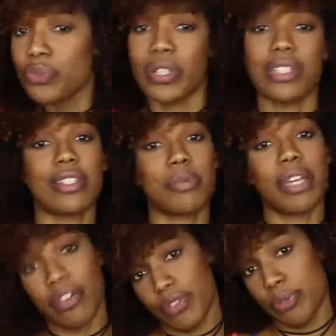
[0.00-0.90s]
you want it to
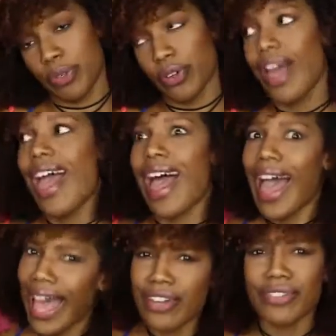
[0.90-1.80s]
be comfortable,
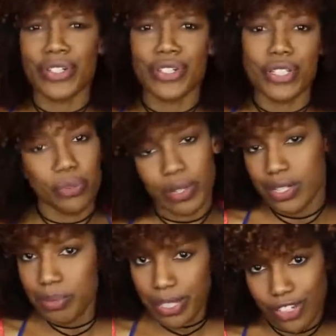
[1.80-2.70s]
and of course you want
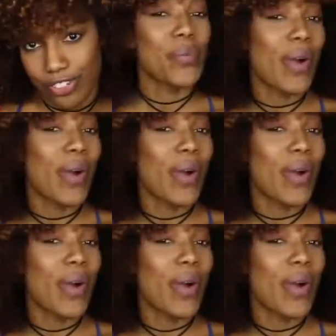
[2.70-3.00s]
it to be cute.